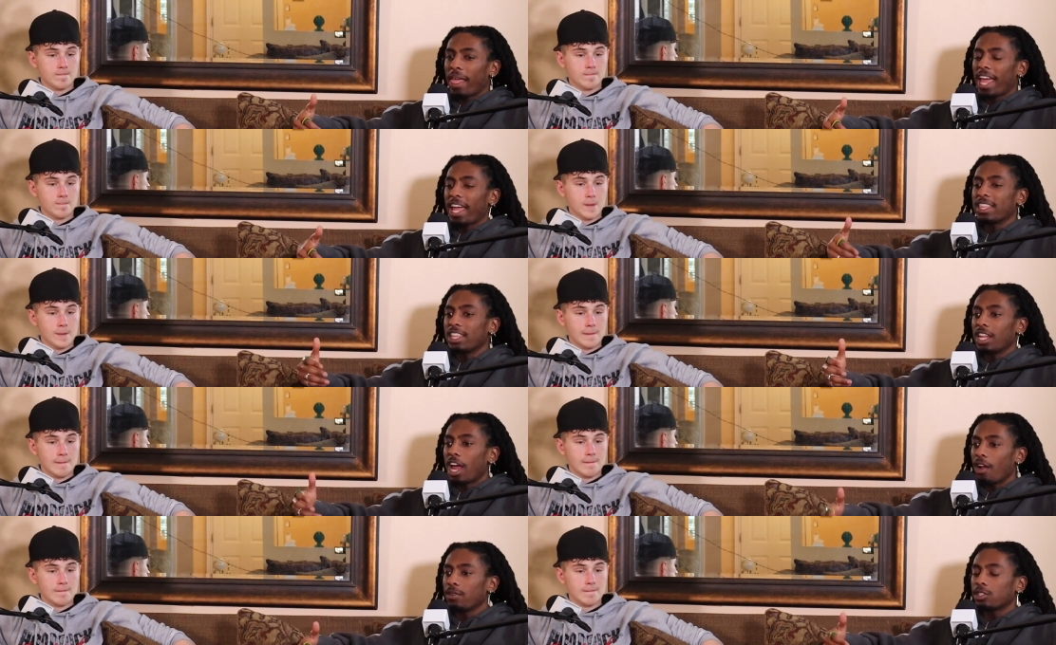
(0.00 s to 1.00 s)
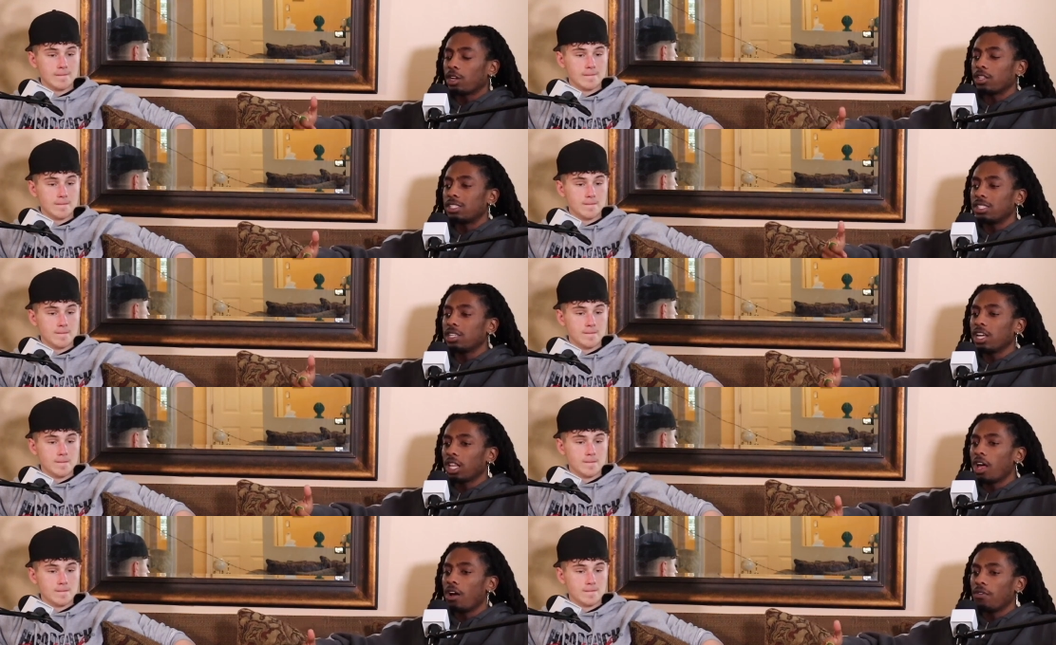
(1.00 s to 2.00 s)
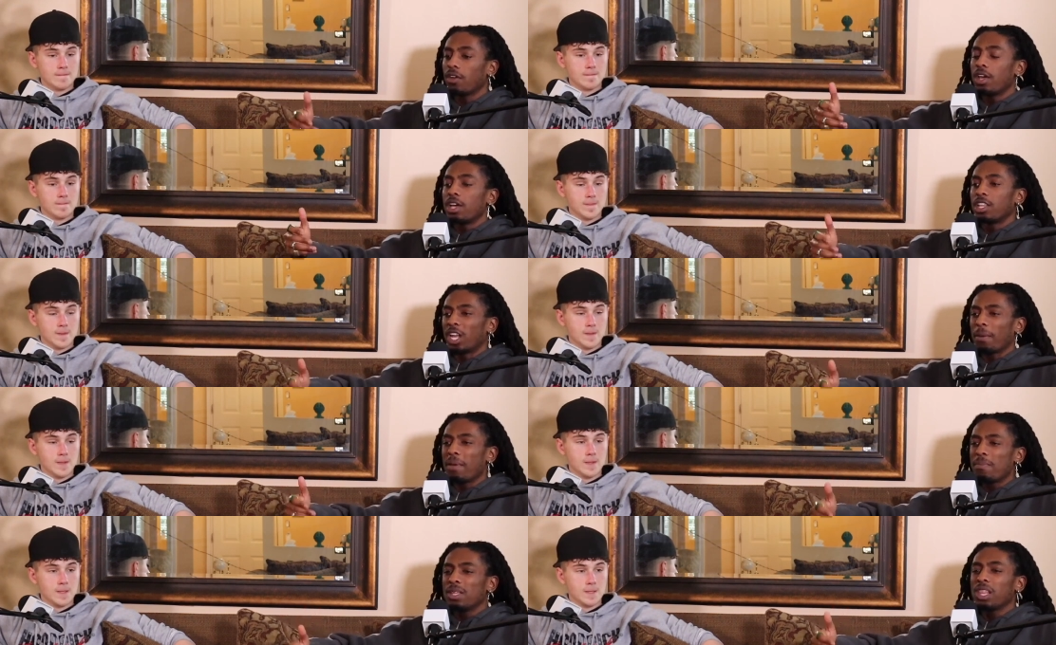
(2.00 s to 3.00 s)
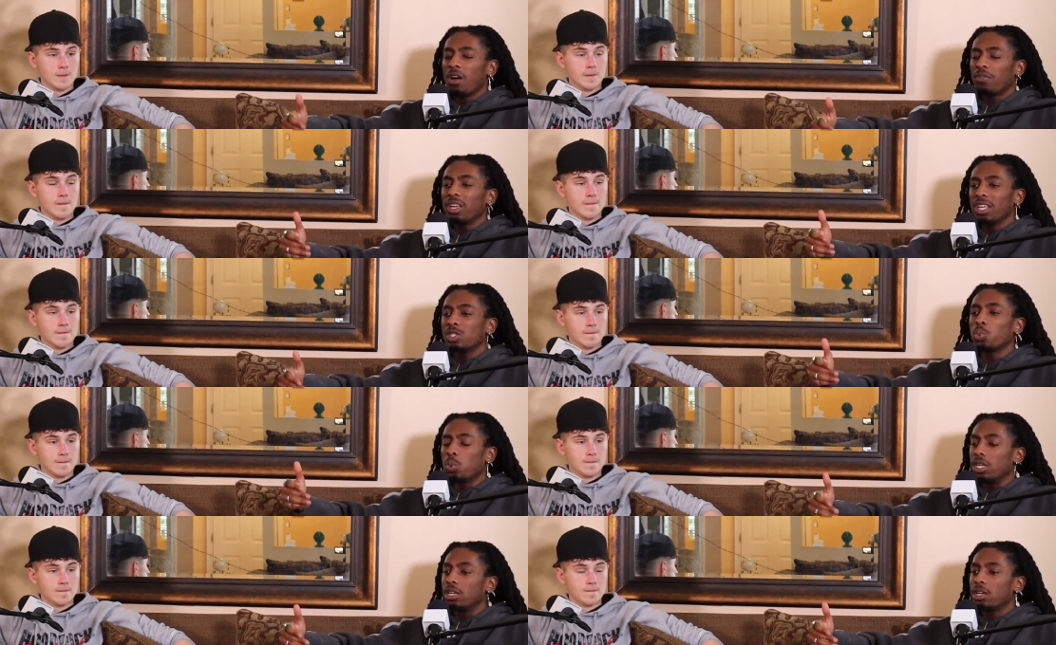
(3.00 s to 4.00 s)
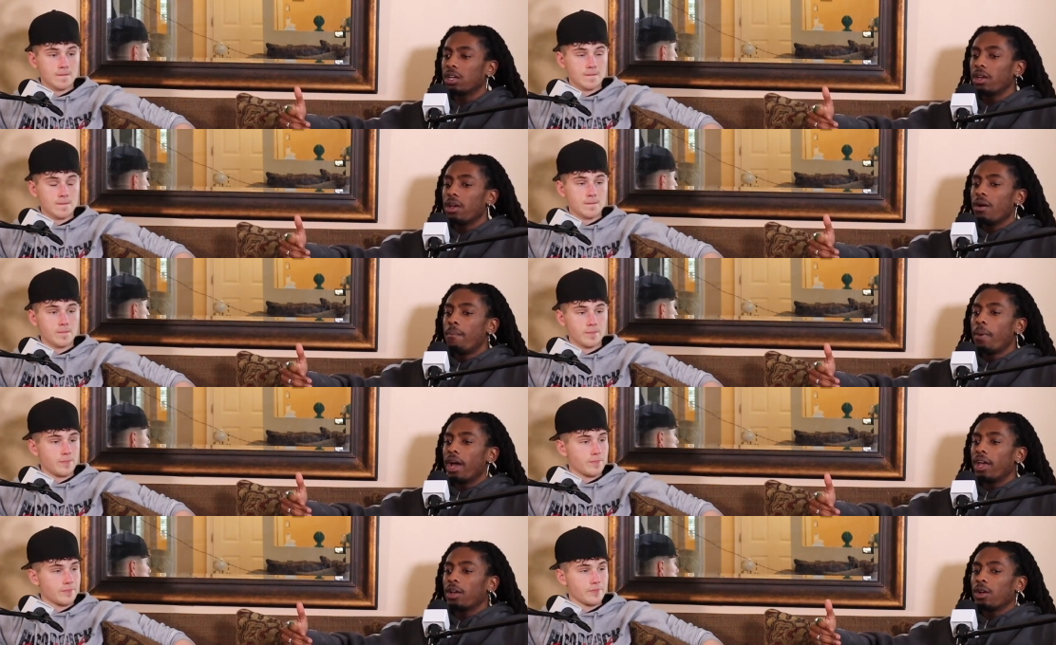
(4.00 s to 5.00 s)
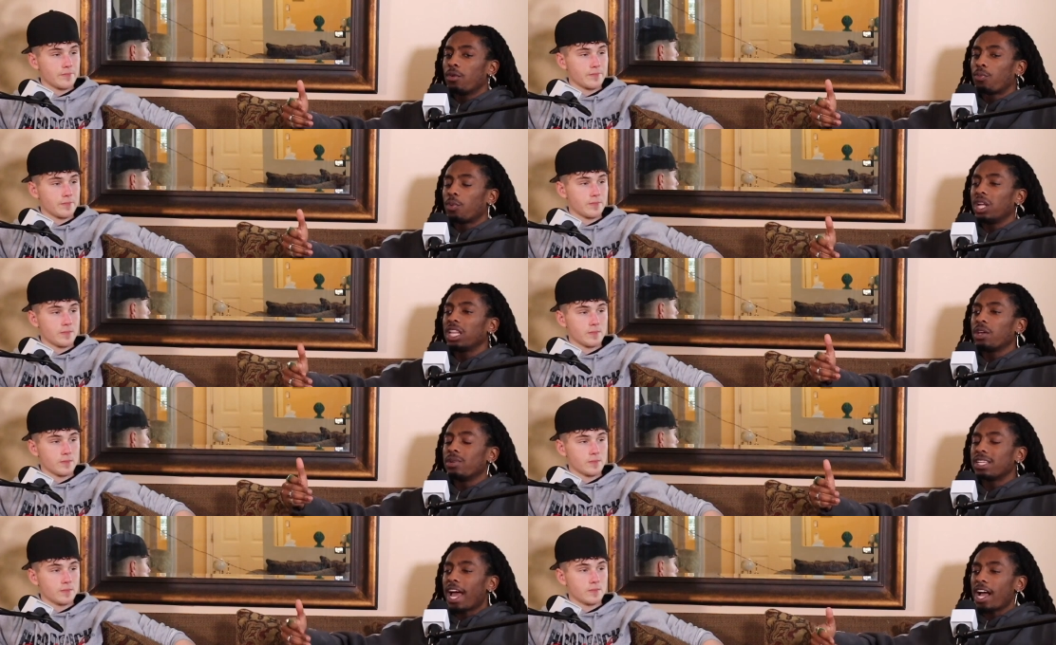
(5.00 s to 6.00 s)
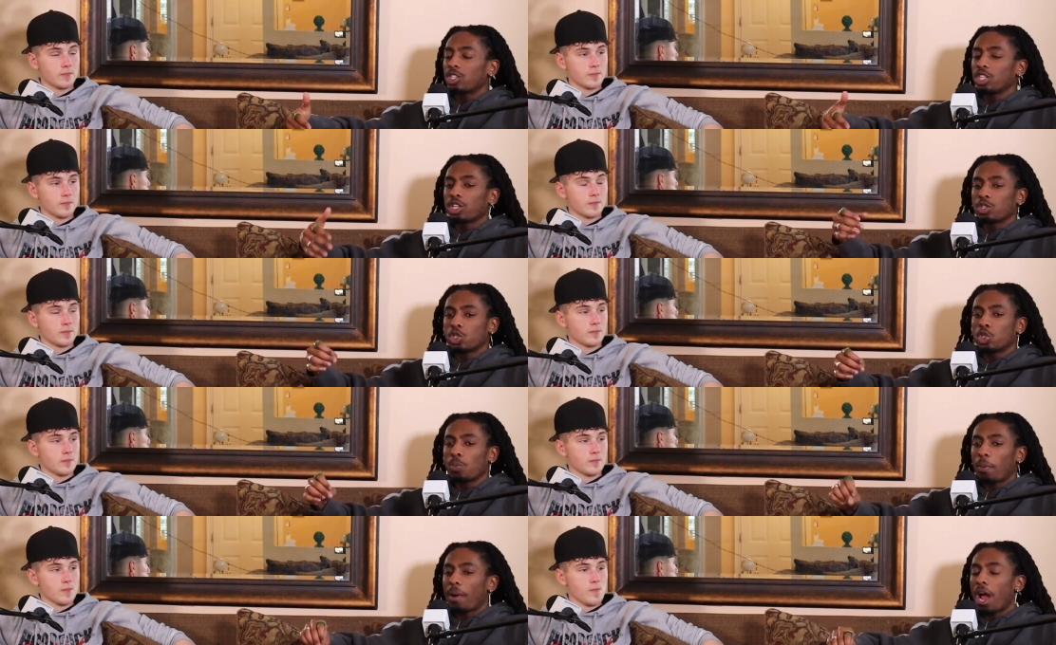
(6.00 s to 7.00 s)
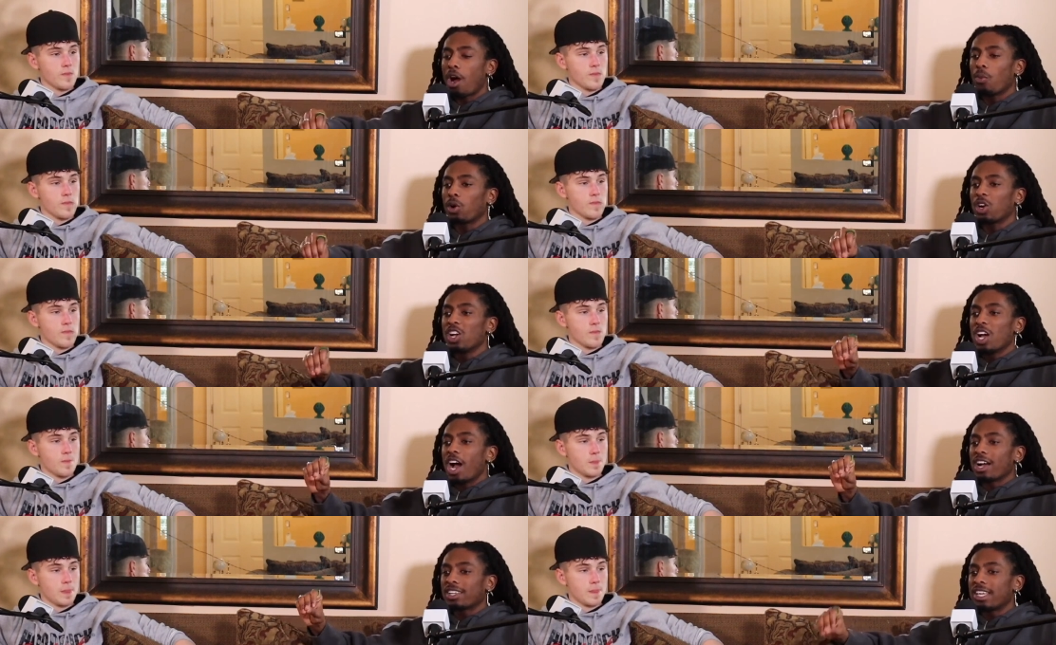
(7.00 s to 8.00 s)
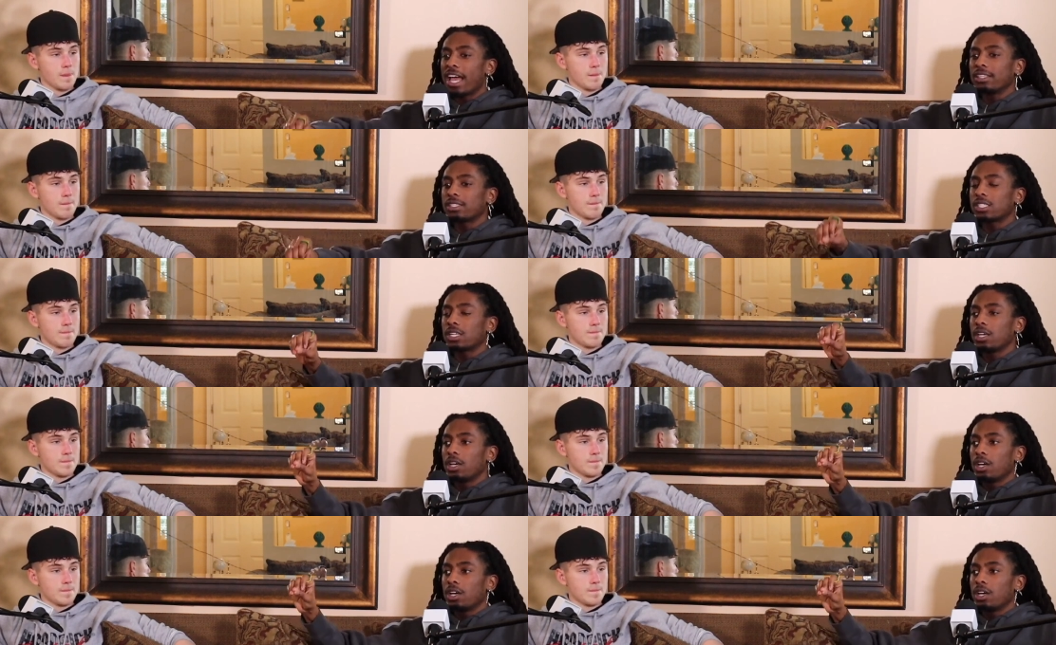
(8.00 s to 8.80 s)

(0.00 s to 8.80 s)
Speaker 1: And then the Lyrans started seeing love. They're like, maybe love is weak, hmm. but really it was actually their superpower against